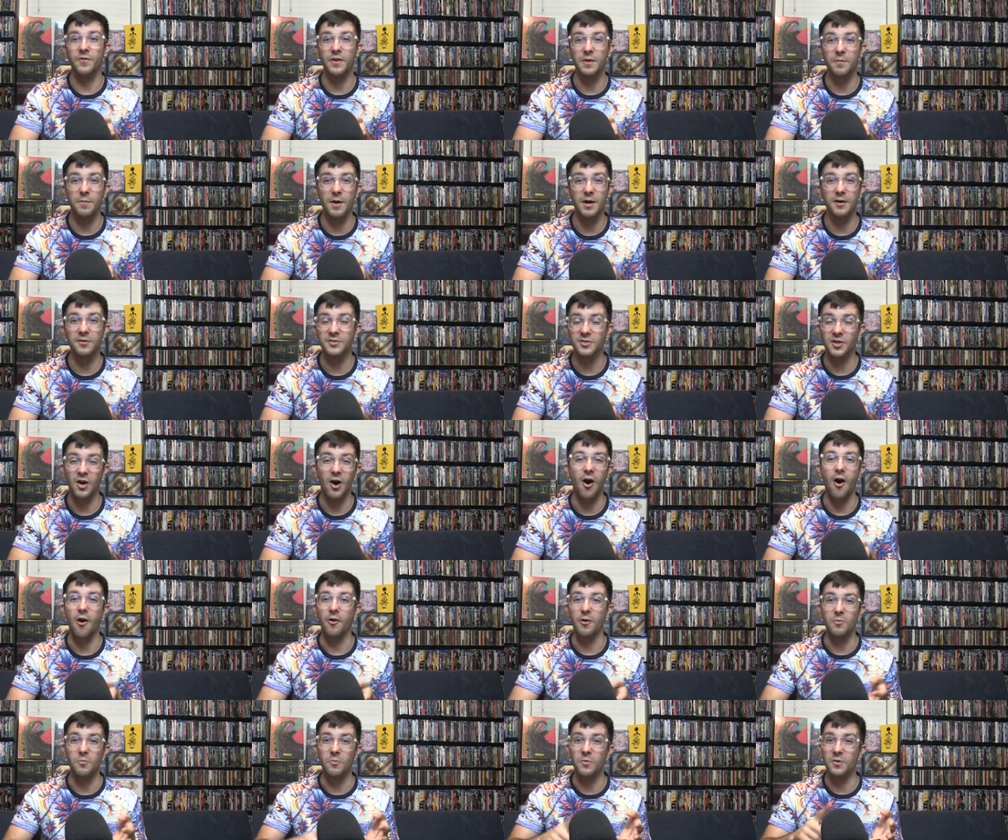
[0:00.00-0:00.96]
females in
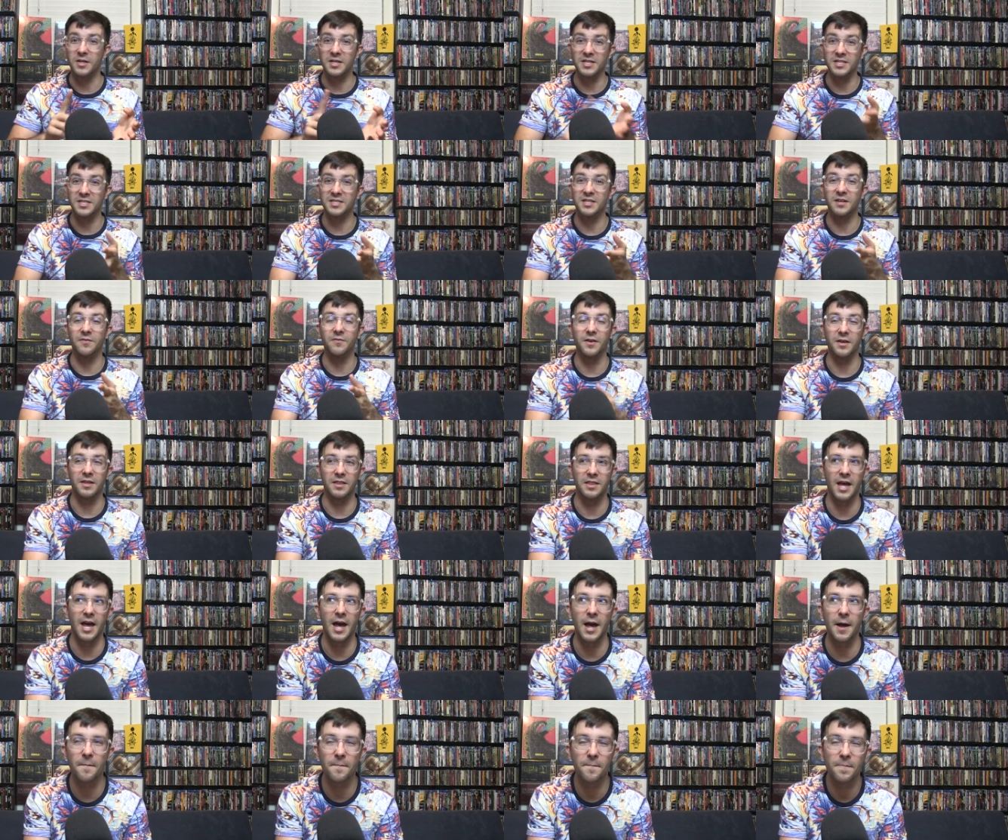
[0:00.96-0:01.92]
Hollywood and stuff like
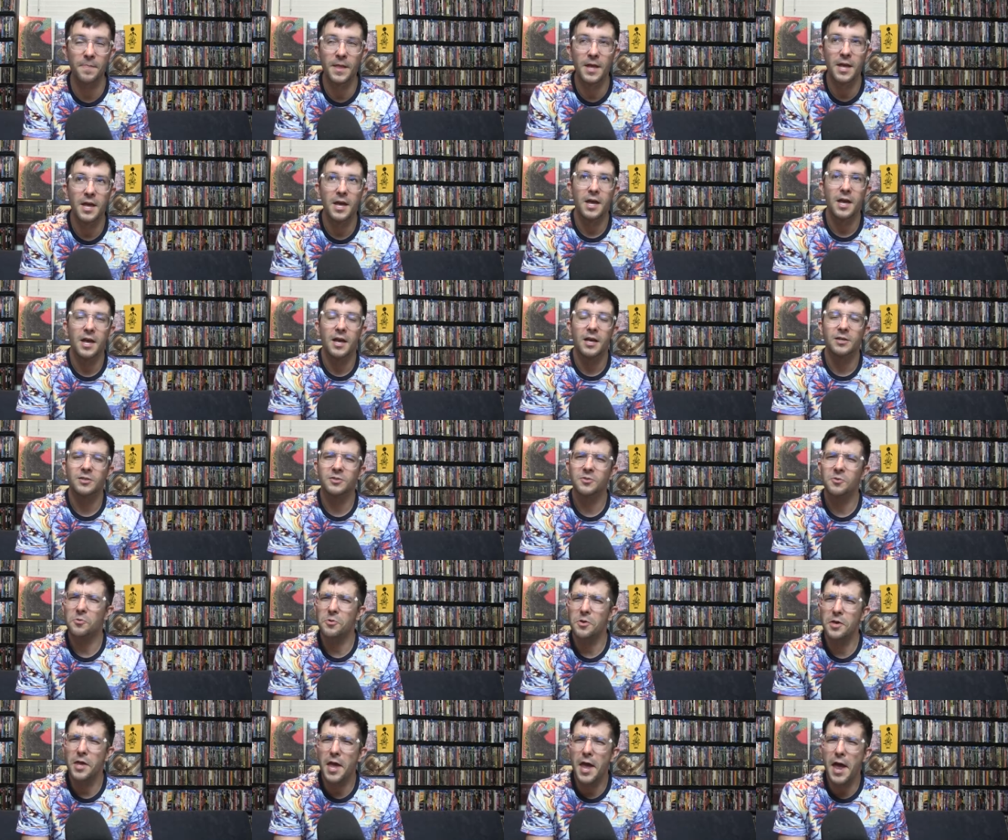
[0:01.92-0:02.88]
that.
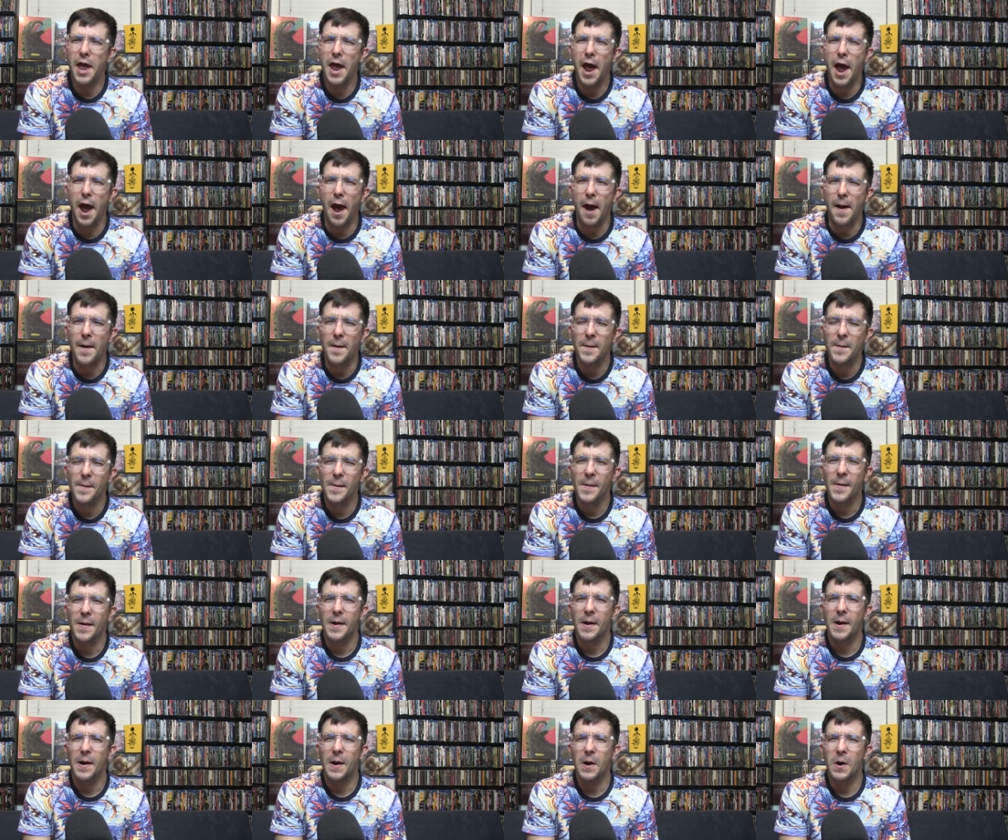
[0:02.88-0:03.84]
So yeah,
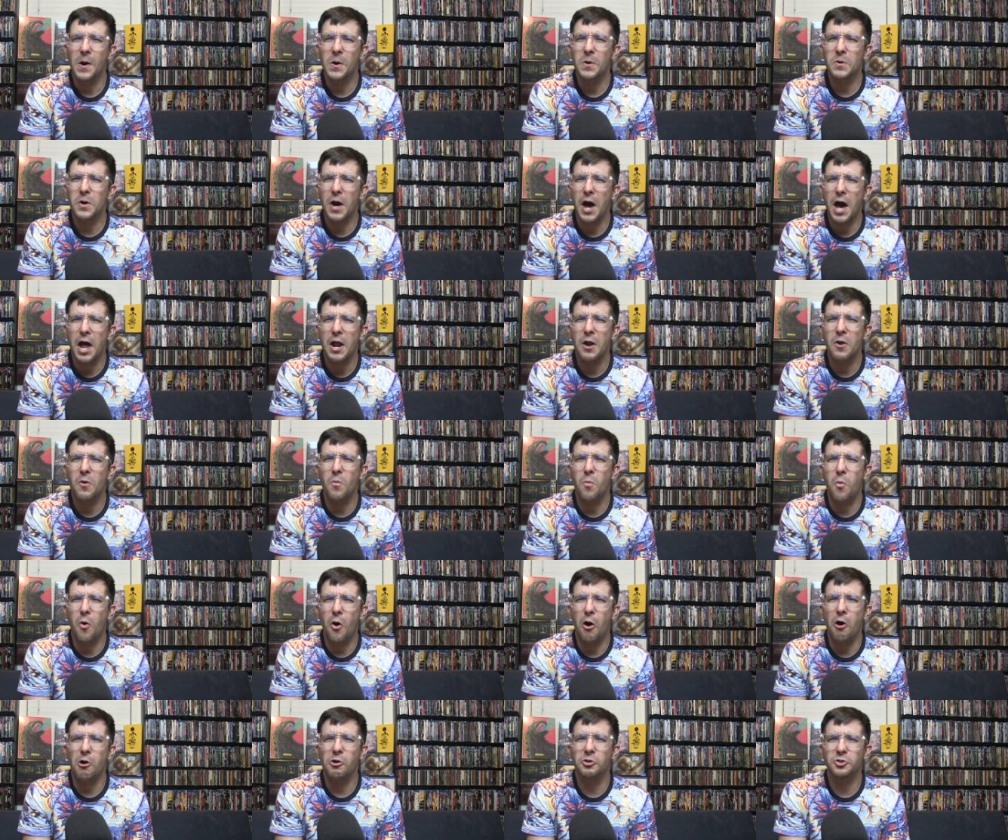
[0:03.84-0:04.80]
a lot of
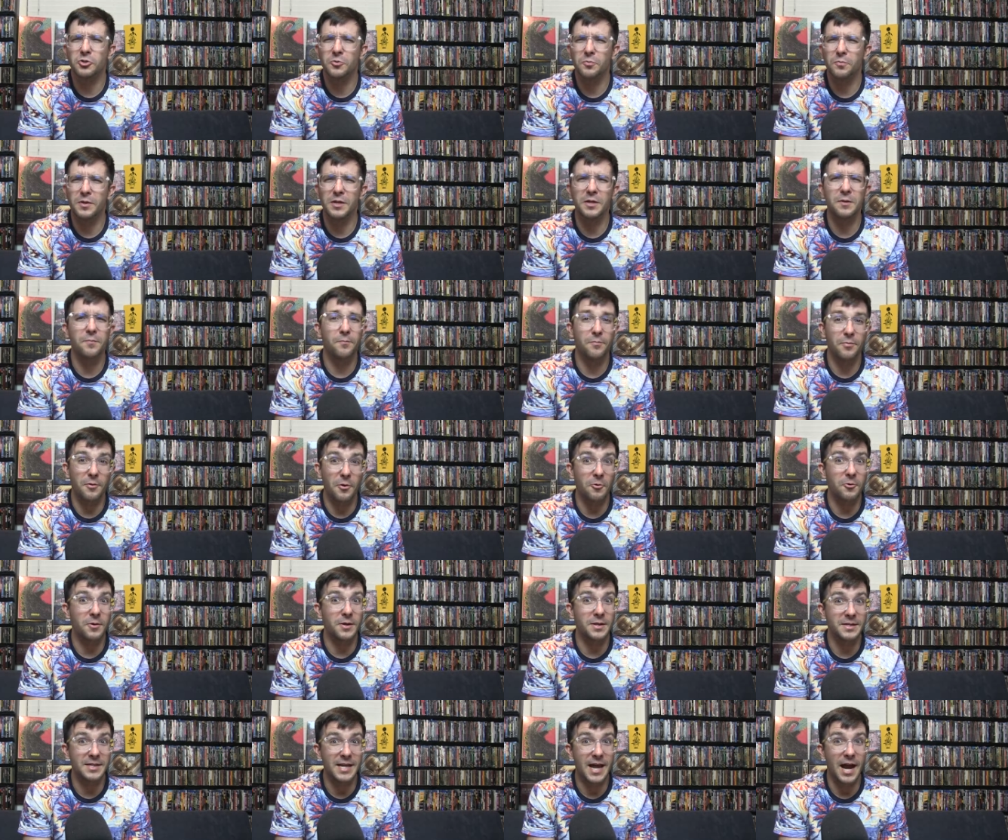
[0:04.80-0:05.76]
walls are being
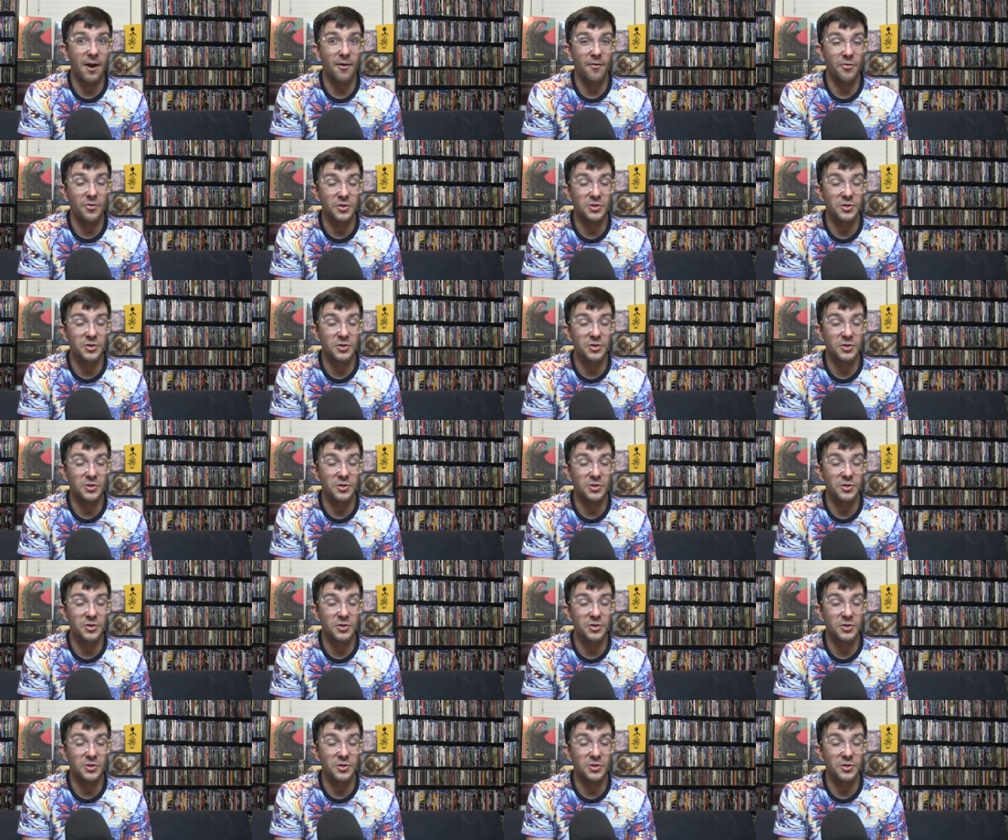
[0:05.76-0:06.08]
broken down in